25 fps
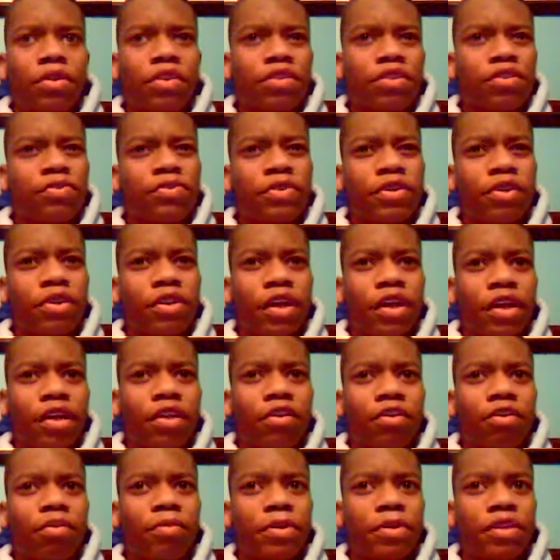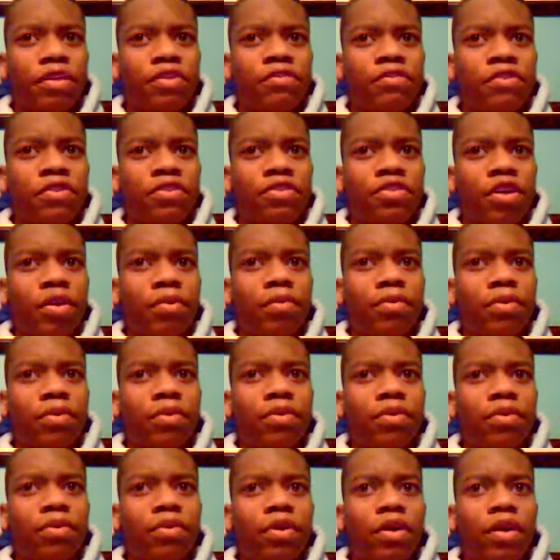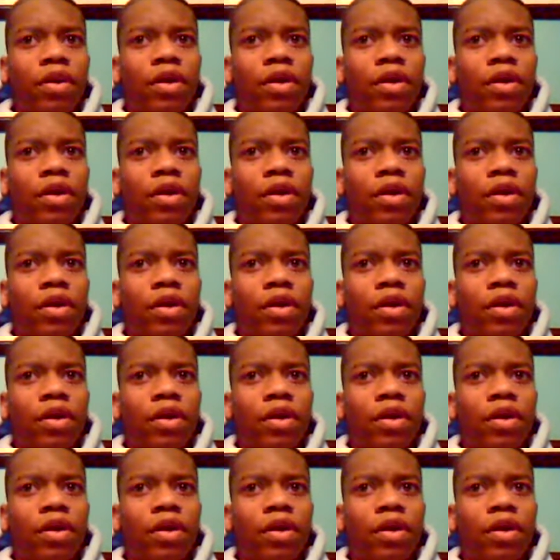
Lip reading: You'll feel like a little bit of a tremble.